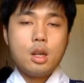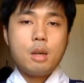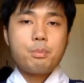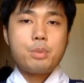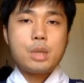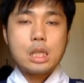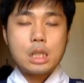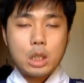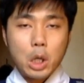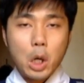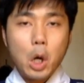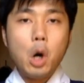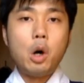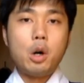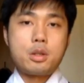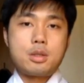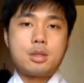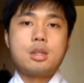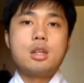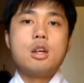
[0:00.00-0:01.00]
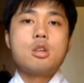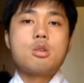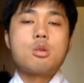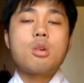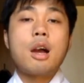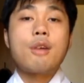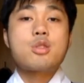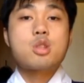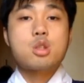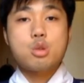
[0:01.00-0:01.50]
because you
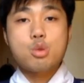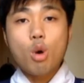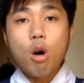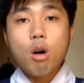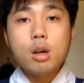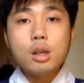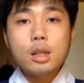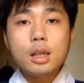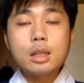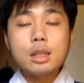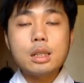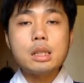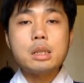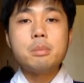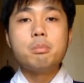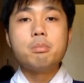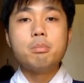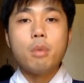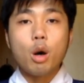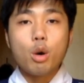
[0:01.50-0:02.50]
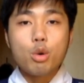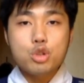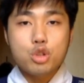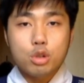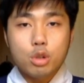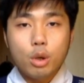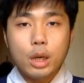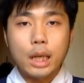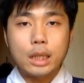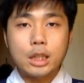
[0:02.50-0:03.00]
have stronger
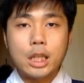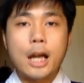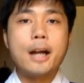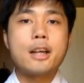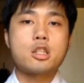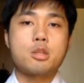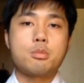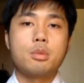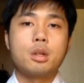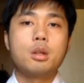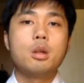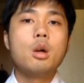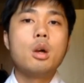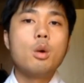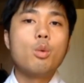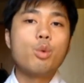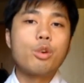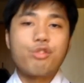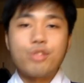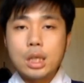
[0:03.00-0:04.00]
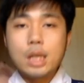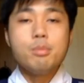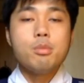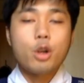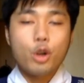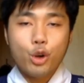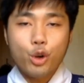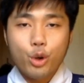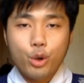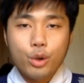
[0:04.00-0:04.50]
emotional attachment with him
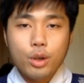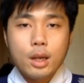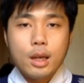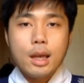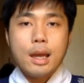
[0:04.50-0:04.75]
or her